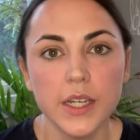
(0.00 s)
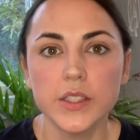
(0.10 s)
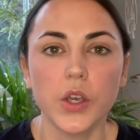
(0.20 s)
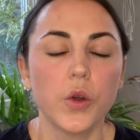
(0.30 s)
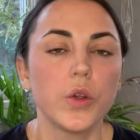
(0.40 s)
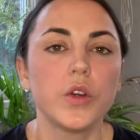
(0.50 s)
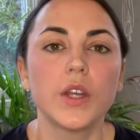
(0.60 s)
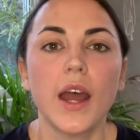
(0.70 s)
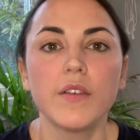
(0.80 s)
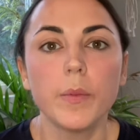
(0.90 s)
So you
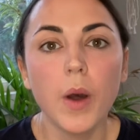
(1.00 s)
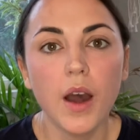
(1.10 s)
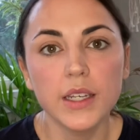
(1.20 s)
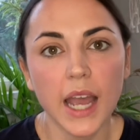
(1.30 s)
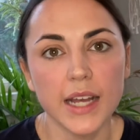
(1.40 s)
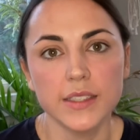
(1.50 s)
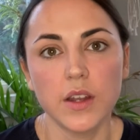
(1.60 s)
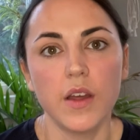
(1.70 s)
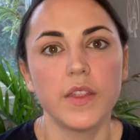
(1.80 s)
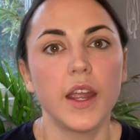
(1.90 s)
could have a podcast
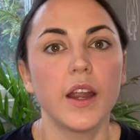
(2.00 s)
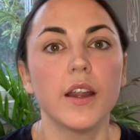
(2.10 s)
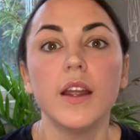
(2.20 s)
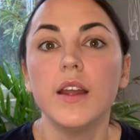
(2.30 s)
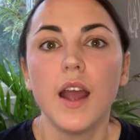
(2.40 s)
on there.